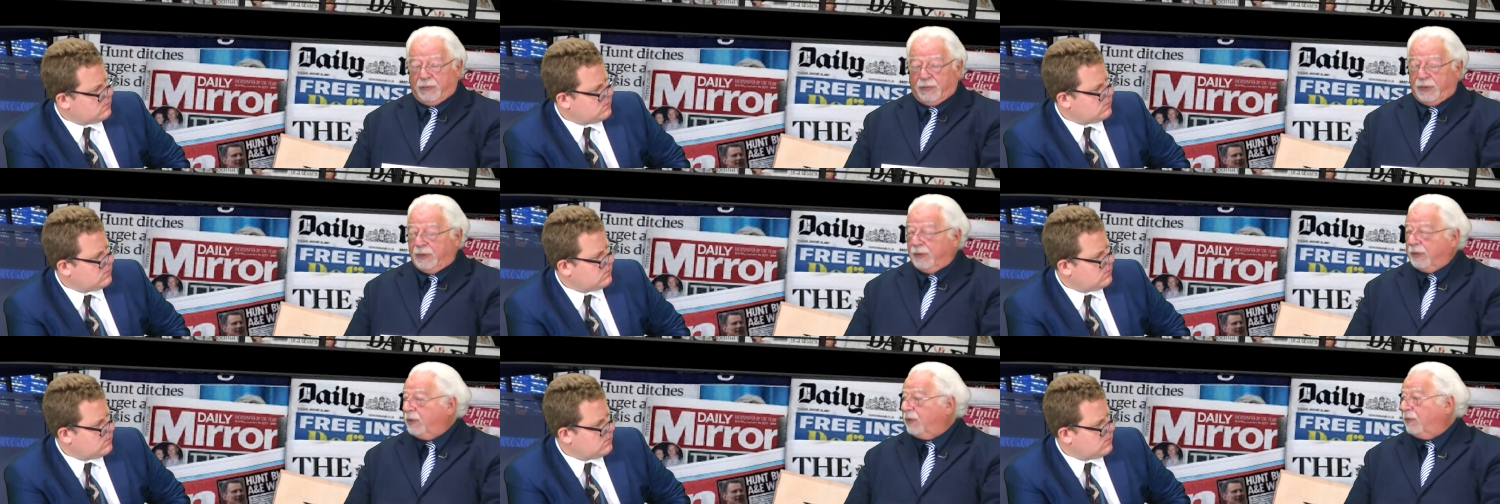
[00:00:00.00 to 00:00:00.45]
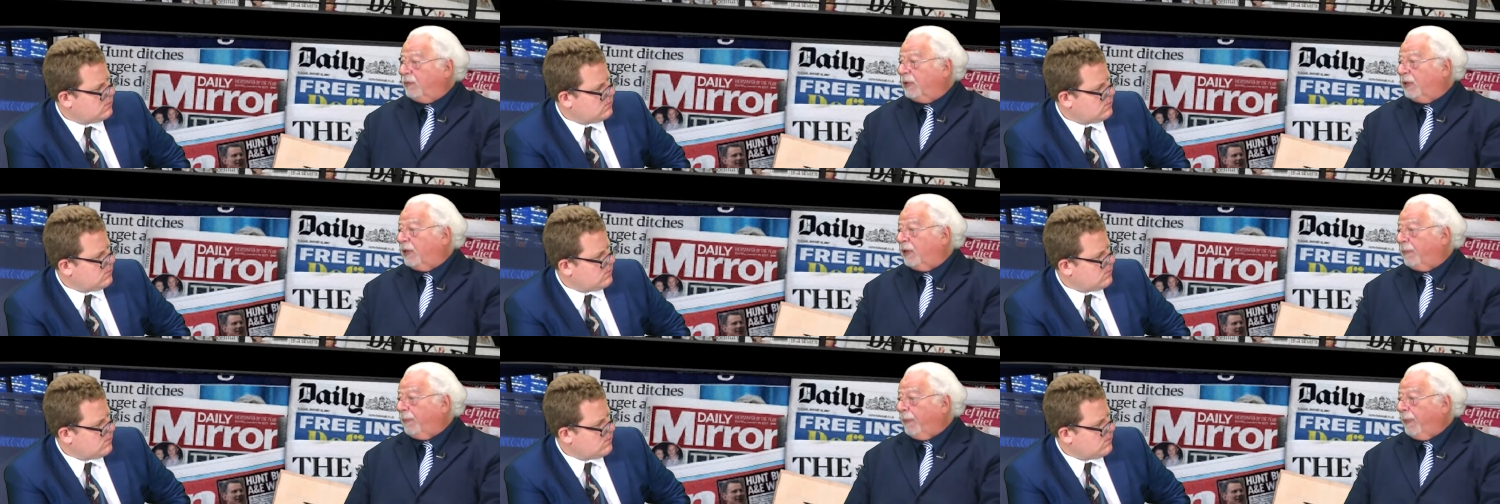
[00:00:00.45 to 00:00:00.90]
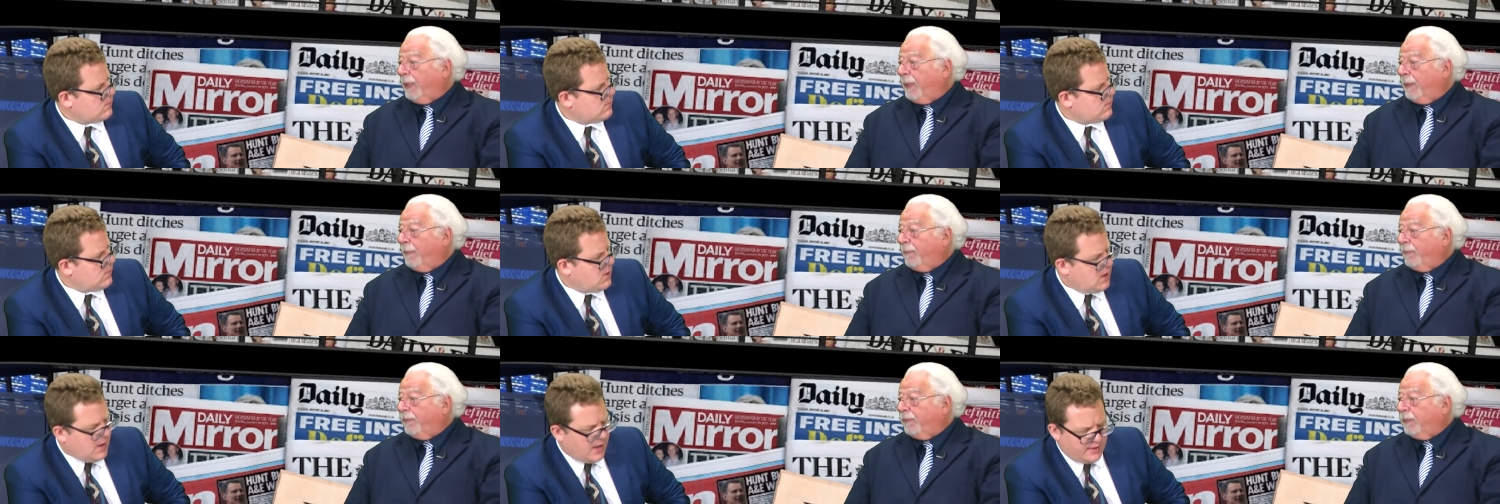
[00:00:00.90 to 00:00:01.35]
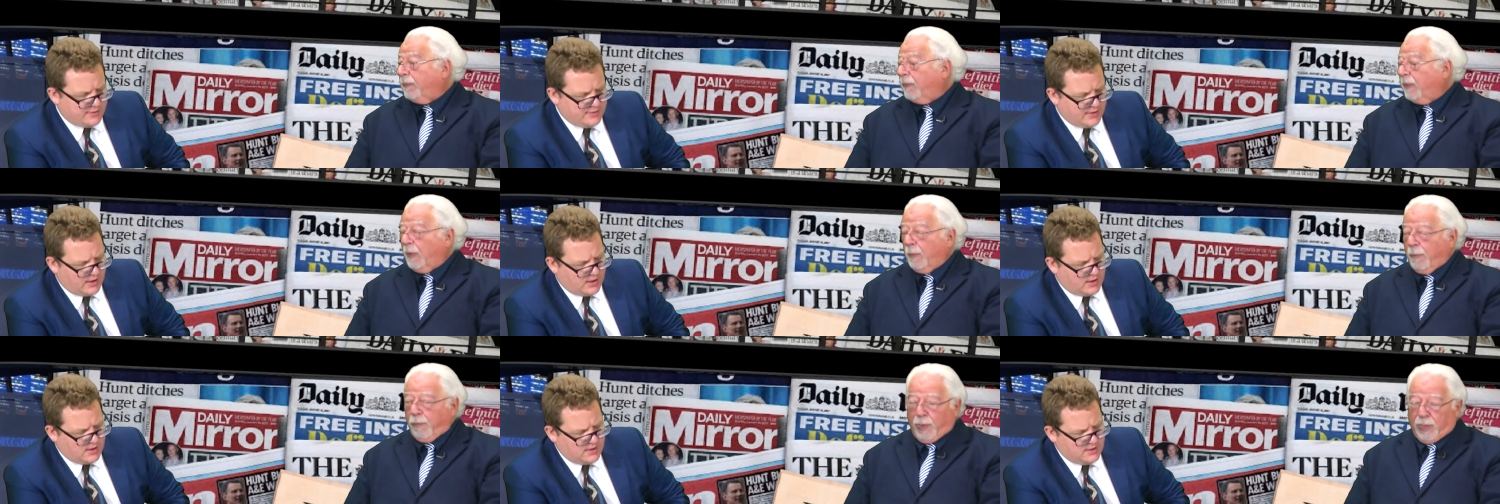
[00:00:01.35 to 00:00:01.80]
Speaker 1: there in Dubai.
Speaker 2: Yeah,
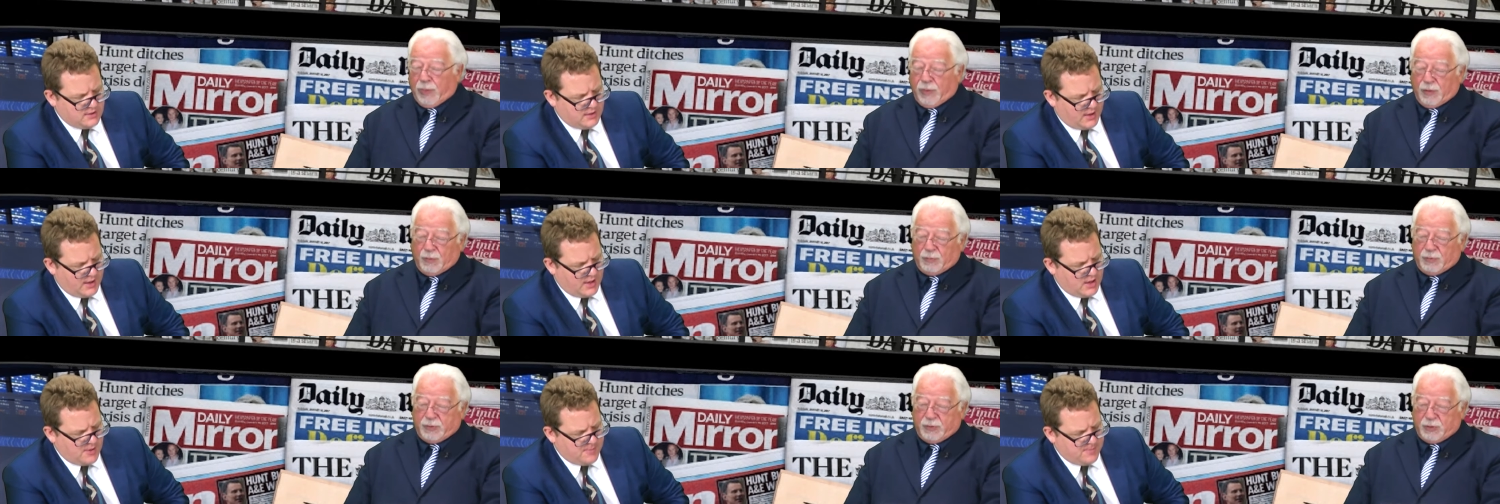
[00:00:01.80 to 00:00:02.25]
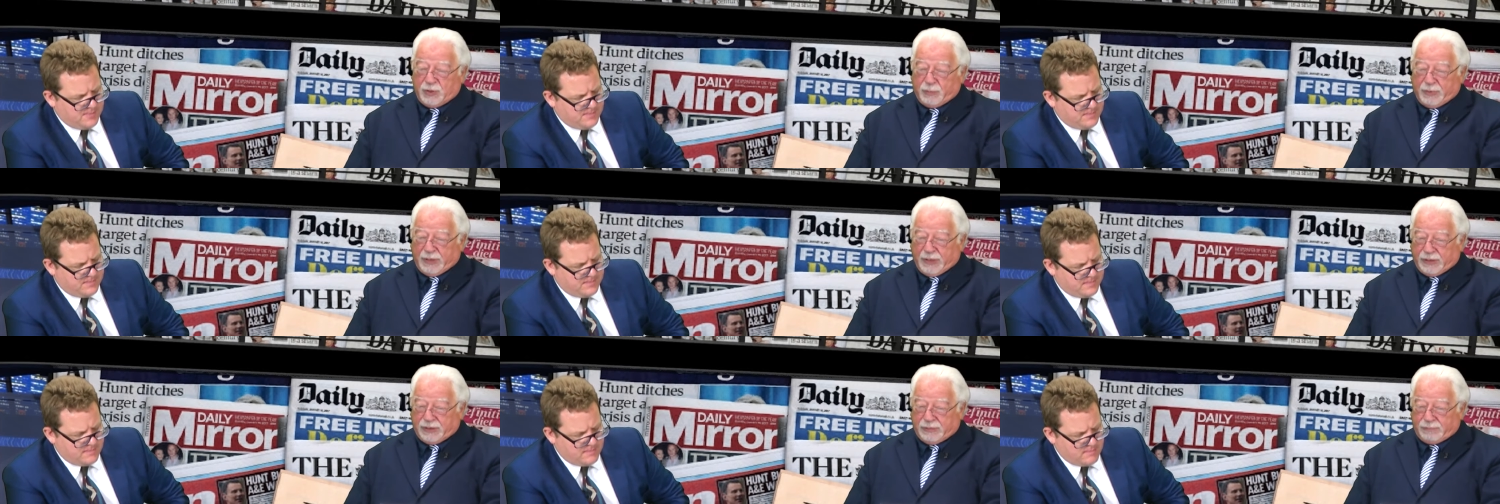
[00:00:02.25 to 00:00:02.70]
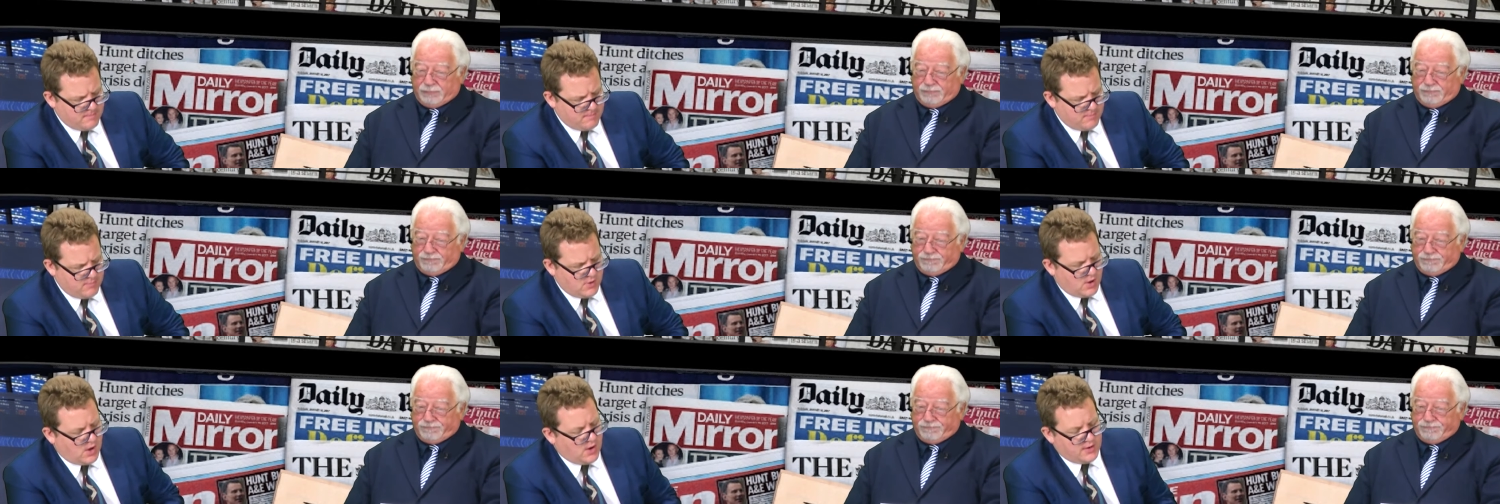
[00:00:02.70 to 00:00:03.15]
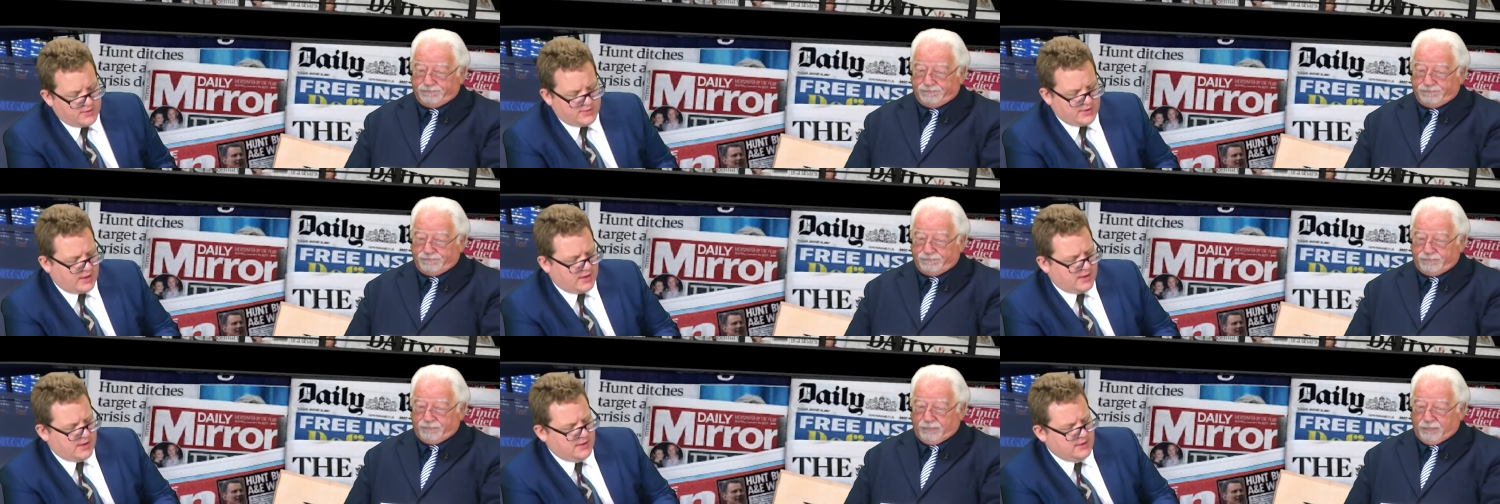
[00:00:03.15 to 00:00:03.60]
exactly. Not um, what uh, you expect. No,
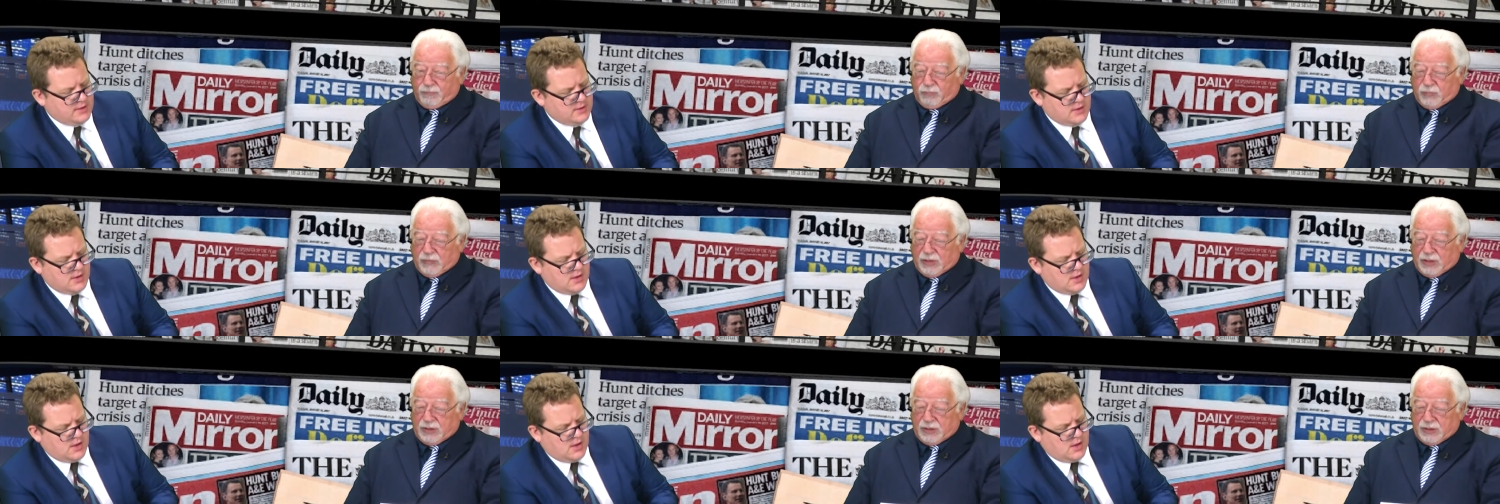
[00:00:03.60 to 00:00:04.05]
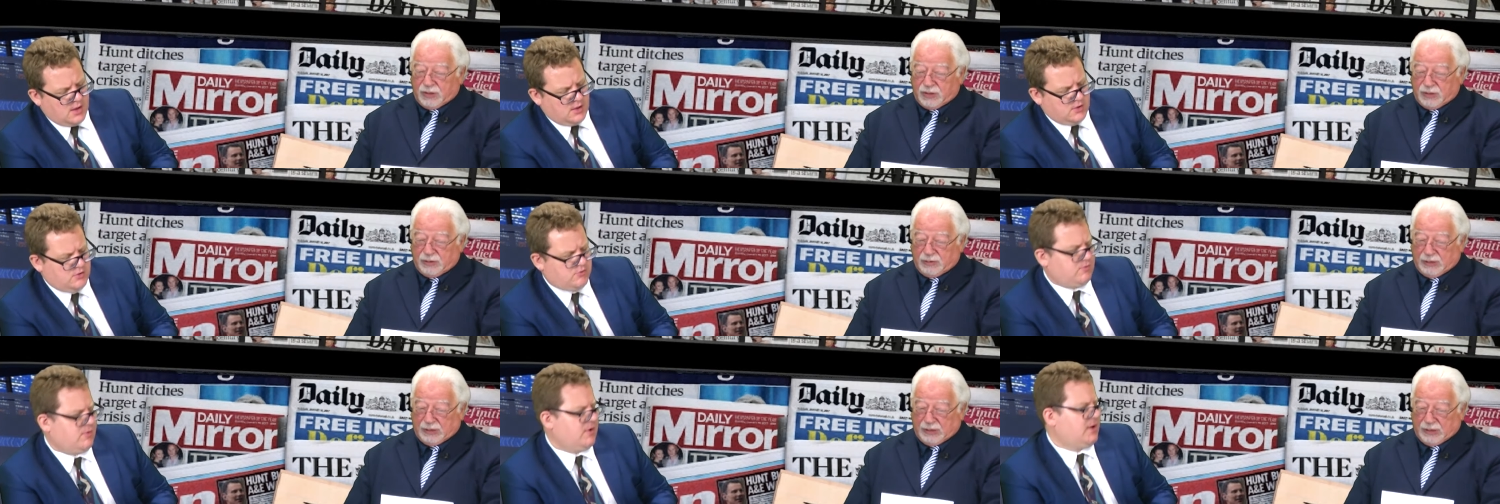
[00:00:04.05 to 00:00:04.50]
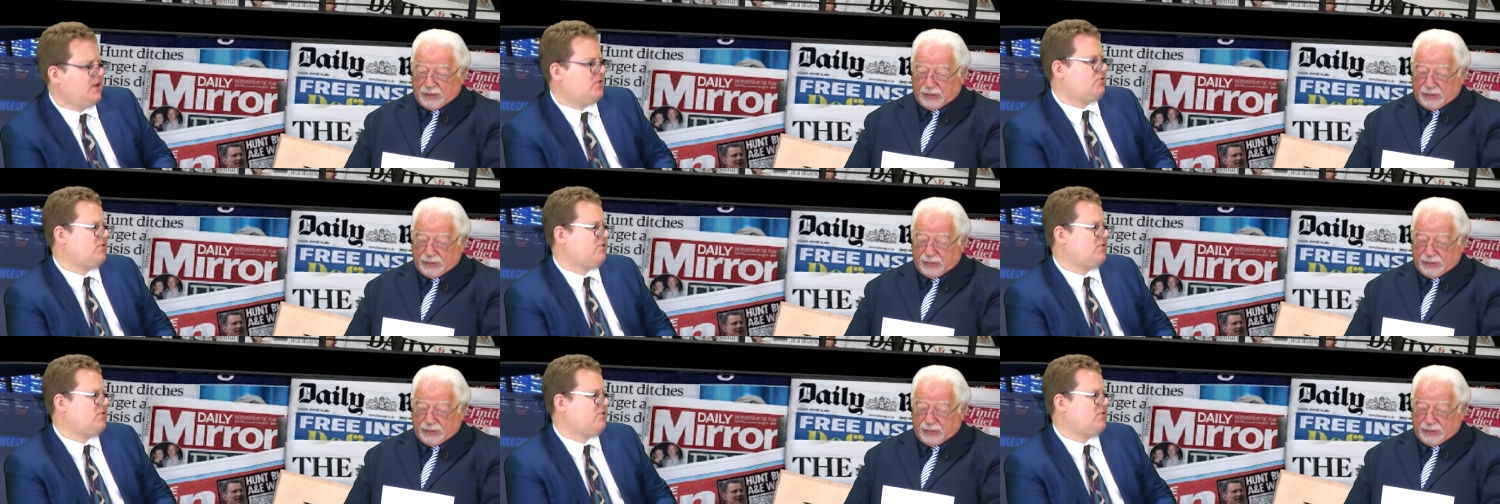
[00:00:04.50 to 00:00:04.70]
exactly. So really hearts.